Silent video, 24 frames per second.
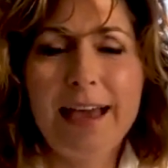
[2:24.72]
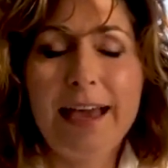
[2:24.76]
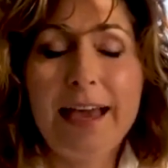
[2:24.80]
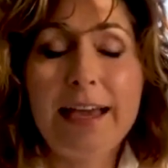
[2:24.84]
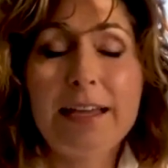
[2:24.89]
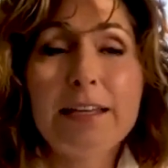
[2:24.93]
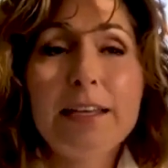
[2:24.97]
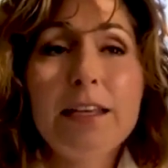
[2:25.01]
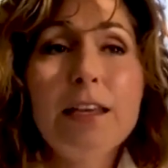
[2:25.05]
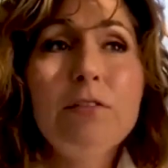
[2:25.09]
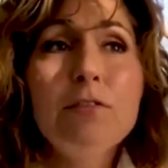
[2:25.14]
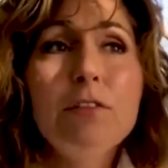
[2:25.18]

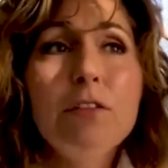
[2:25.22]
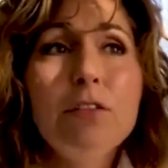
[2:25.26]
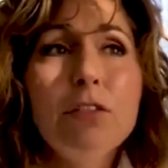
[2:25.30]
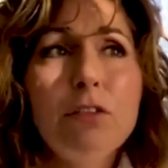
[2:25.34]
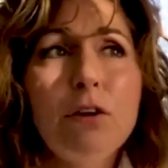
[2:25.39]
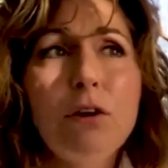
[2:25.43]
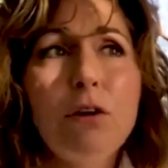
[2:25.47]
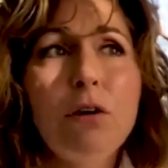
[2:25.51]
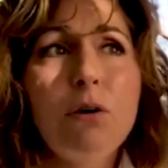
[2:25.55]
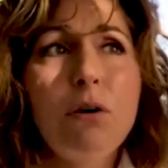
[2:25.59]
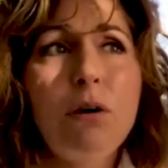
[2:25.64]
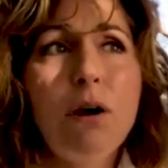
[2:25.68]
And even
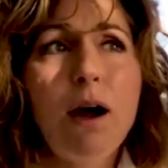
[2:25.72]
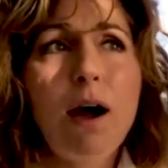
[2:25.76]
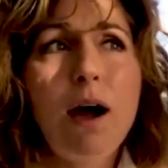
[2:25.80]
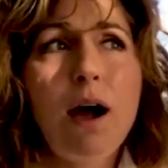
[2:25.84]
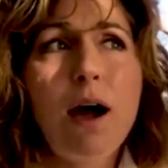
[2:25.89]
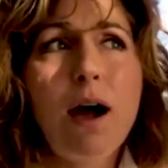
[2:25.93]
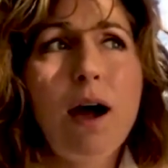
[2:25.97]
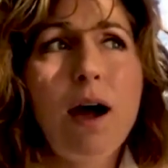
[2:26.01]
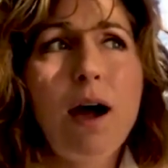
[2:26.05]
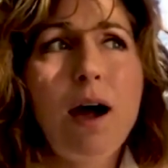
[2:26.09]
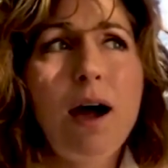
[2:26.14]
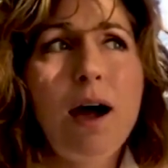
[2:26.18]
though
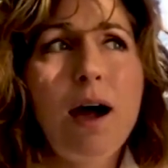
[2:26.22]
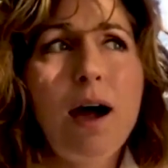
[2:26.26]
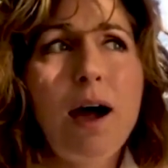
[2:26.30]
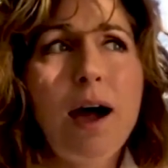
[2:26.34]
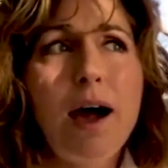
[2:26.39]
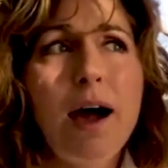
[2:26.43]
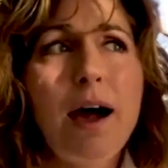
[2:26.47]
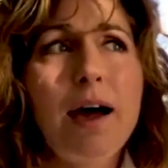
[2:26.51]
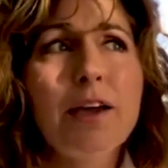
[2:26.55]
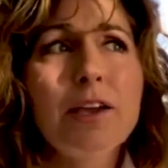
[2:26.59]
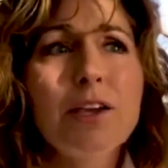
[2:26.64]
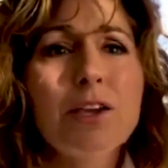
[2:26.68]

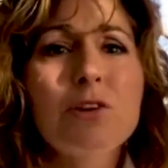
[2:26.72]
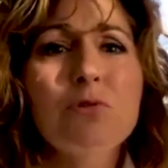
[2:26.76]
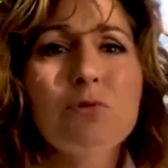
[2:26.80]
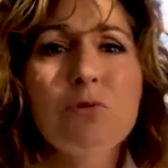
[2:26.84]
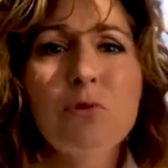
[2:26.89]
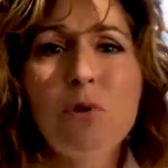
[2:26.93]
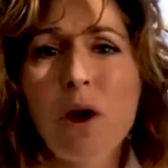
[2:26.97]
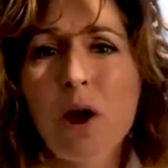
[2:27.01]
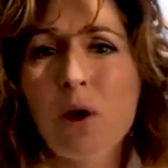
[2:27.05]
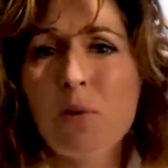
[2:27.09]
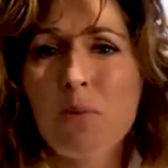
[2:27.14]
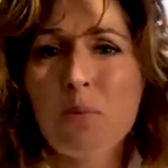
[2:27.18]
I grew
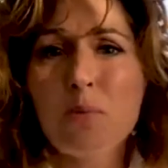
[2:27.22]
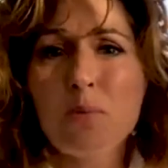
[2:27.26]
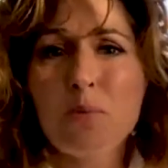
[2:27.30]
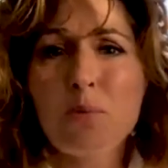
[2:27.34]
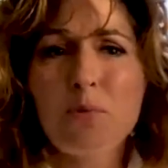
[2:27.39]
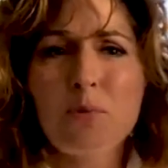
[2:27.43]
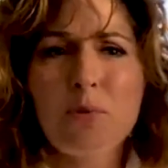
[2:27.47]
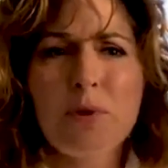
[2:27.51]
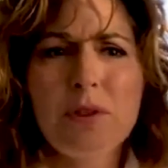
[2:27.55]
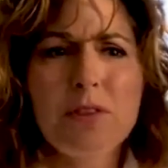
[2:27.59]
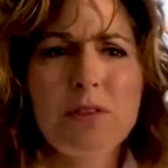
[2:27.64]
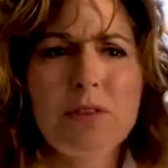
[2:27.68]
up
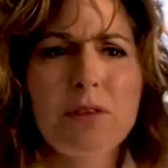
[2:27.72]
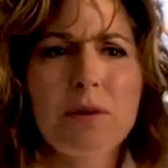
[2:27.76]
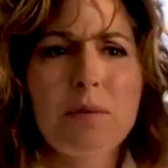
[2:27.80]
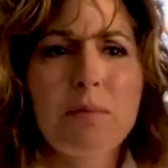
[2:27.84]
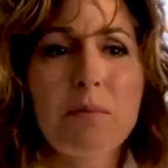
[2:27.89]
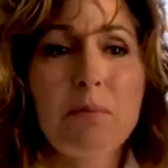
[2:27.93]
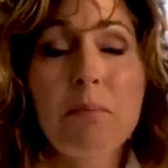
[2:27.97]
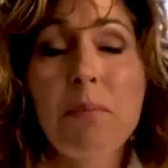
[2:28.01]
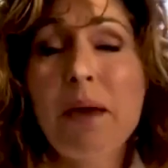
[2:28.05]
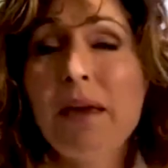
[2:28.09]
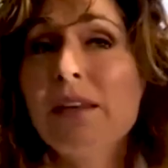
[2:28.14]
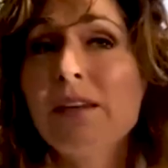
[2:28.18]
with
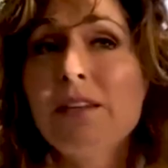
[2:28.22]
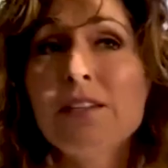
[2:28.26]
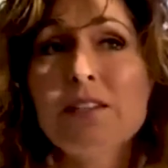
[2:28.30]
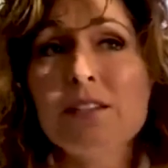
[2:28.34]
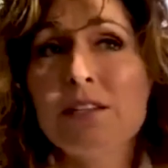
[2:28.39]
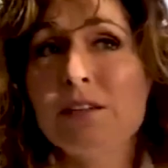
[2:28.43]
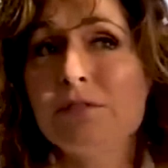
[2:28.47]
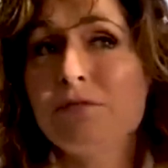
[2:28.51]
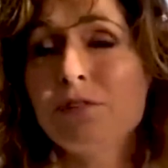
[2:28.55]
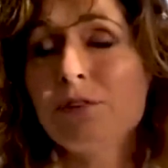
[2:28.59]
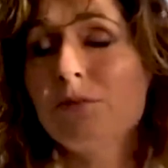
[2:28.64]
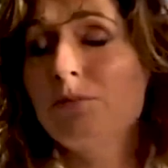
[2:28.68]
many
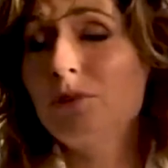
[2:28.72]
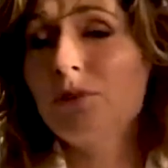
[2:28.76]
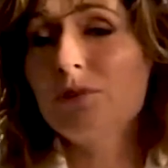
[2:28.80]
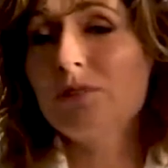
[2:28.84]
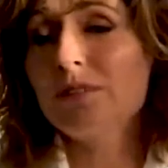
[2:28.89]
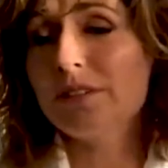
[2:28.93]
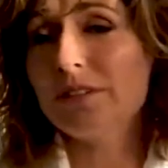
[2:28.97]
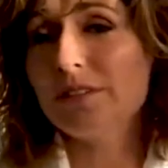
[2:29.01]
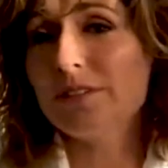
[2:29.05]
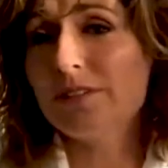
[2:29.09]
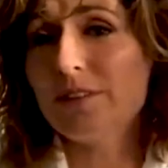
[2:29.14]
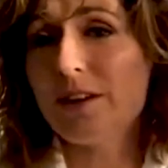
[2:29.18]
different
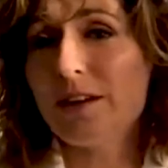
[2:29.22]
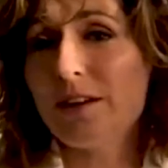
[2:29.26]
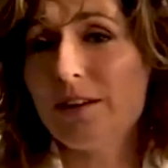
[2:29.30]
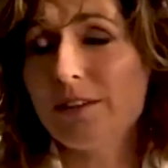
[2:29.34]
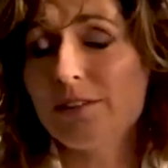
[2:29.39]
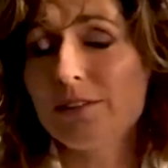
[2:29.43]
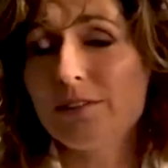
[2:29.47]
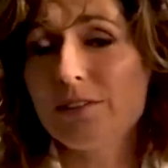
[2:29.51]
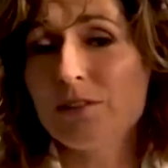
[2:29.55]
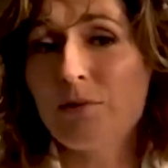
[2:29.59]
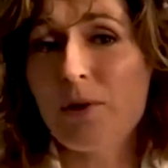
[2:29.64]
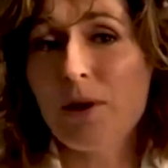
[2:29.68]
music
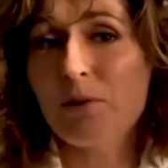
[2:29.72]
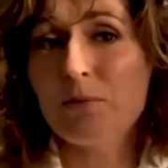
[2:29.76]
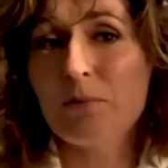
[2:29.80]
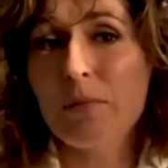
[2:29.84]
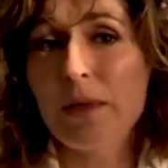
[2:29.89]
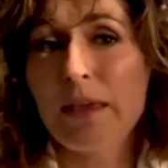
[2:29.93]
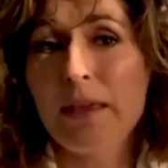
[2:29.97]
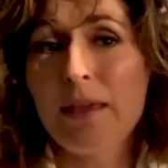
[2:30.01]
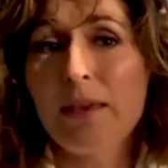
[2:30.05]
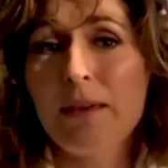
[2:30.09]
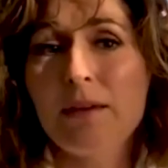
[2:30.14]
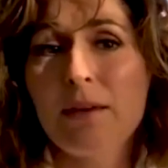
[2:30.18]
styles around
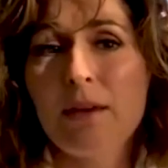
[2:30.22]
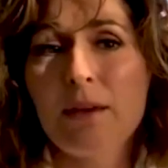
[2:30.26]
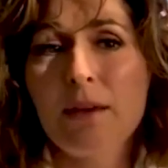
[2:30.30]
me,